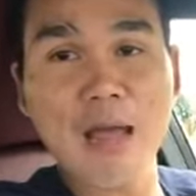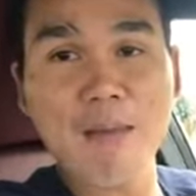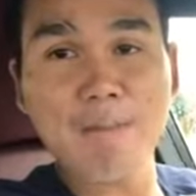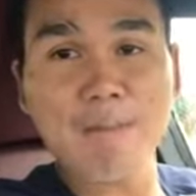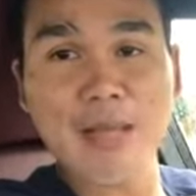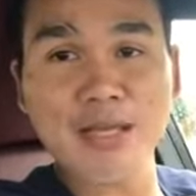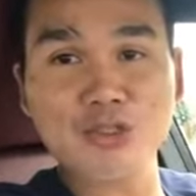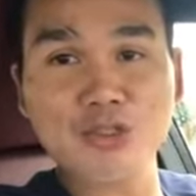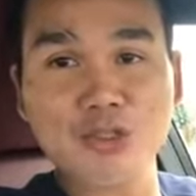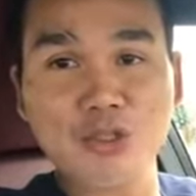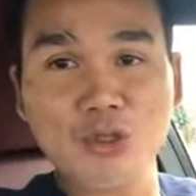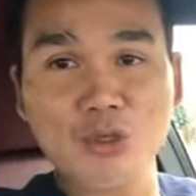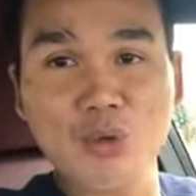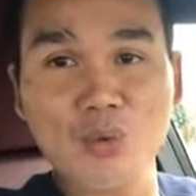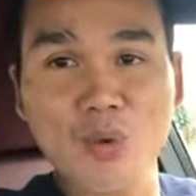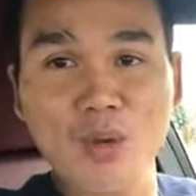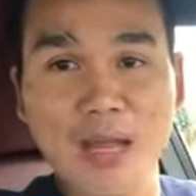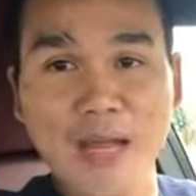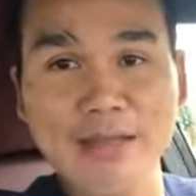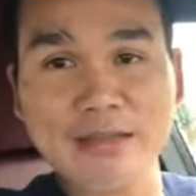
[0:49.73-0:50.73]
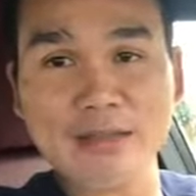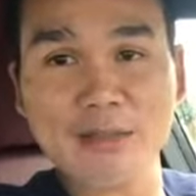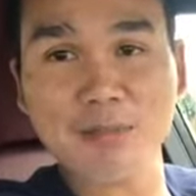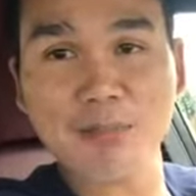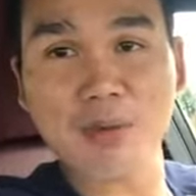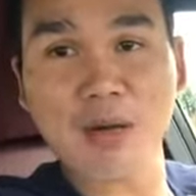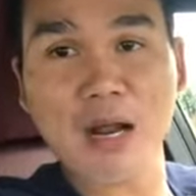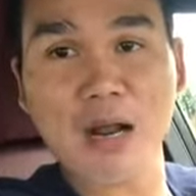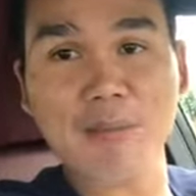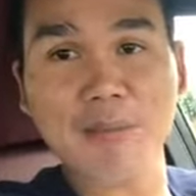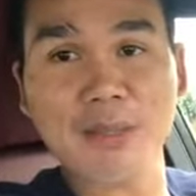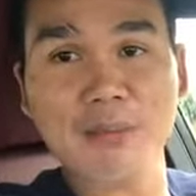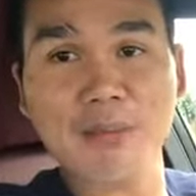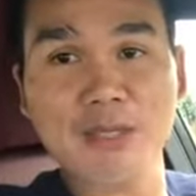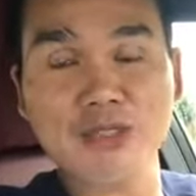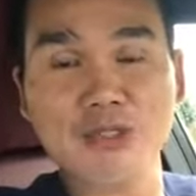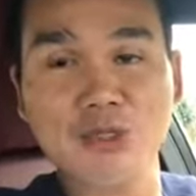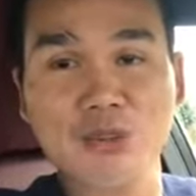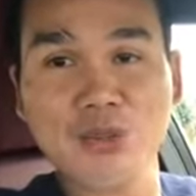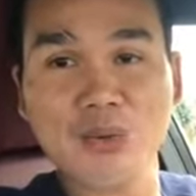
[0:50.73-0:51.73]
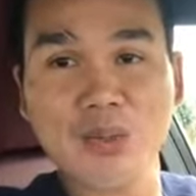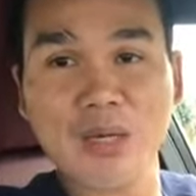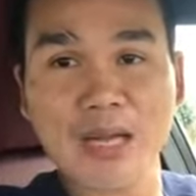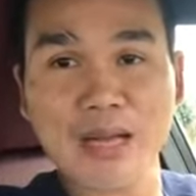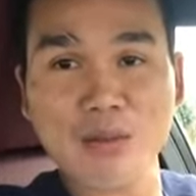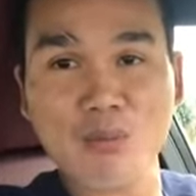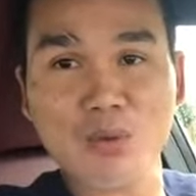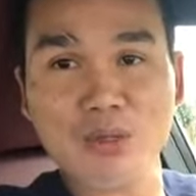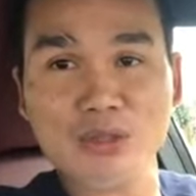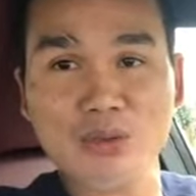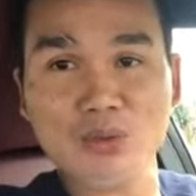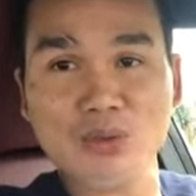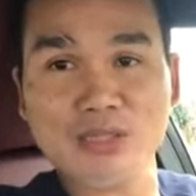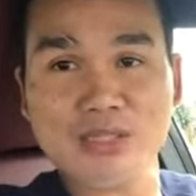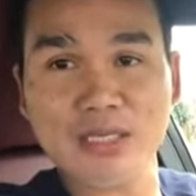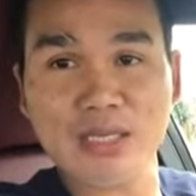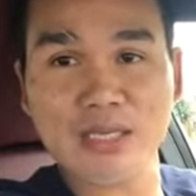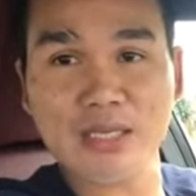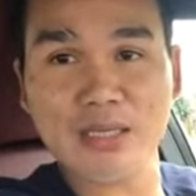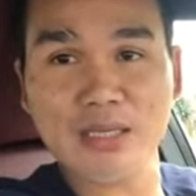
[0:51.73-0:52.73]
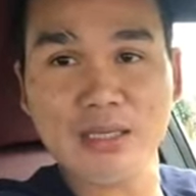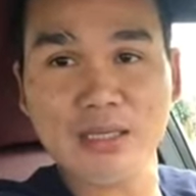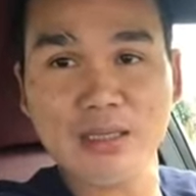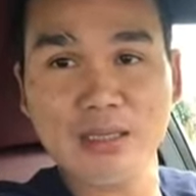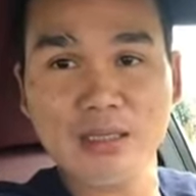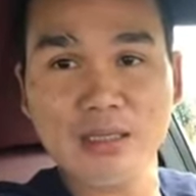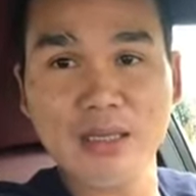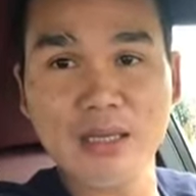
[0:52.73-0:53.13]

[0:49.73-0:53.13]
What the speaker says: make sure you like the property, make sure you like what you see,